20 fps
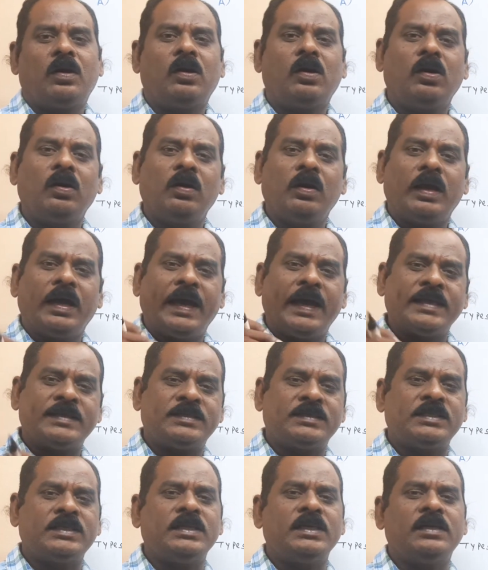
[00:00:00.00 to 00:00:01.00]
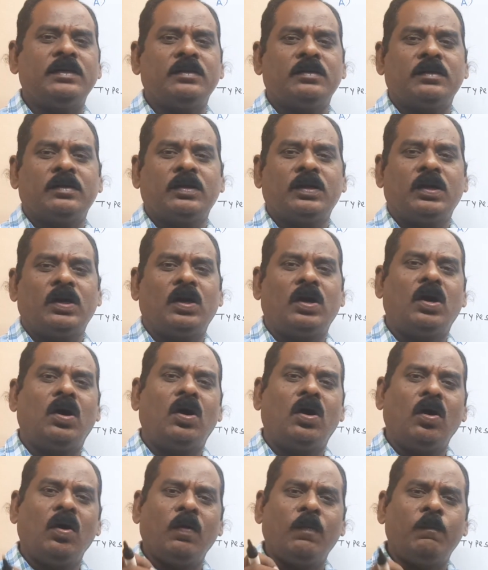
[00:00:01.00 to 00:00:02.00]
all acid,
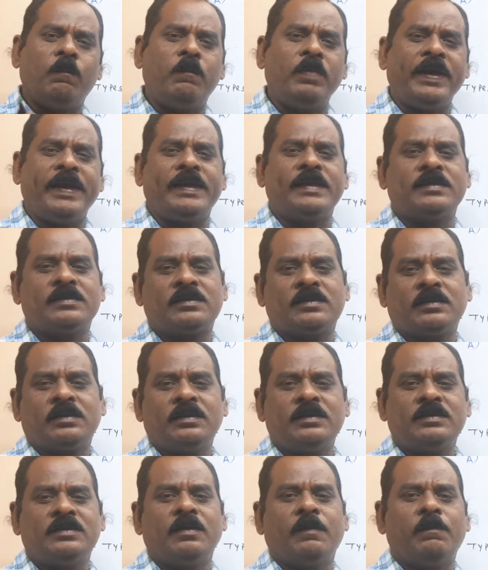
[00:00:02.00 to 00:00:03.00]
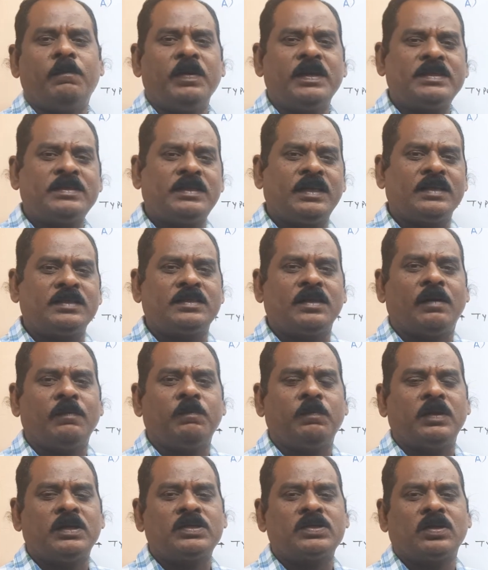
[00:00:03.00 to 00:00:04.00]
all base is the best
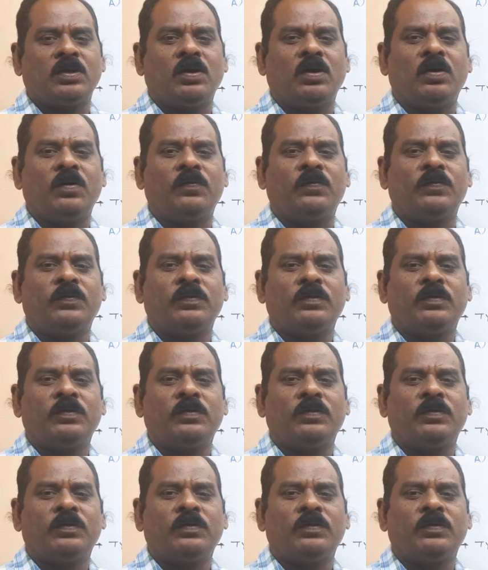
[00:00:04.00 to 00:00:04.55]
examples of